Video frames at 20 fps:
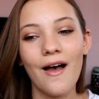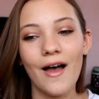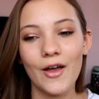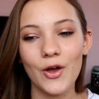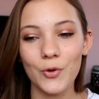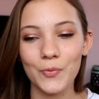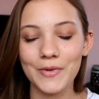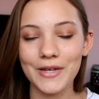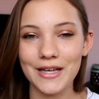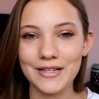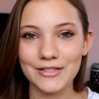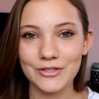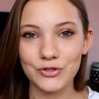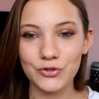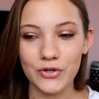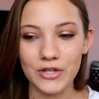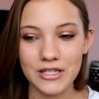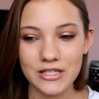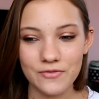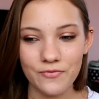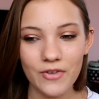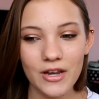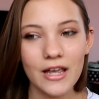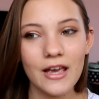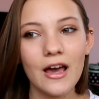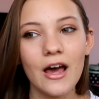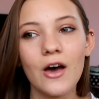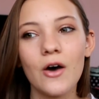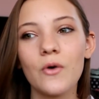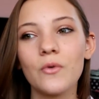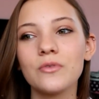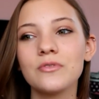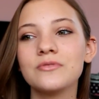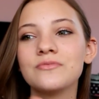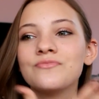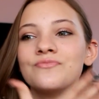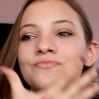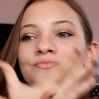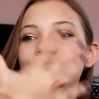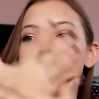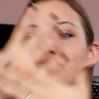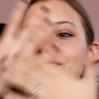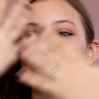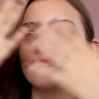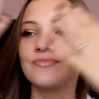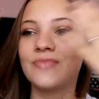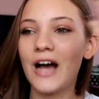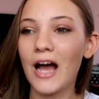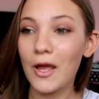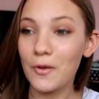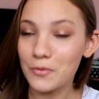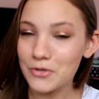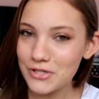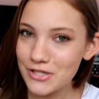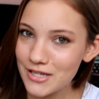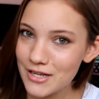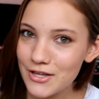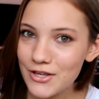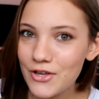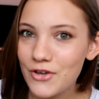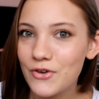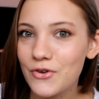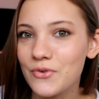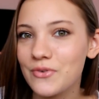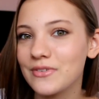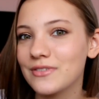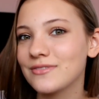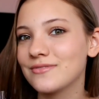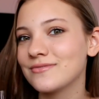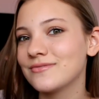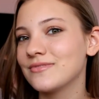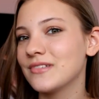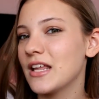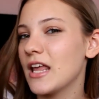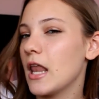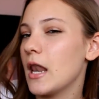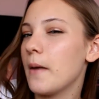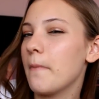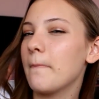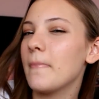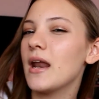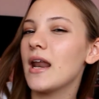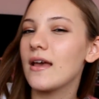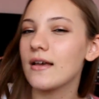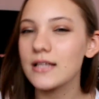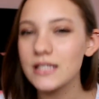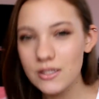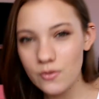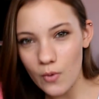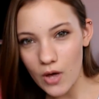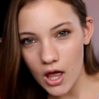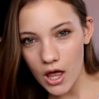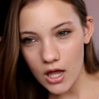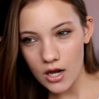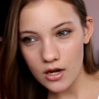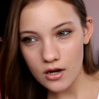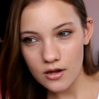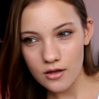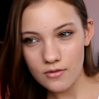I hope you guys enjoyed this video. I will see you in the next one.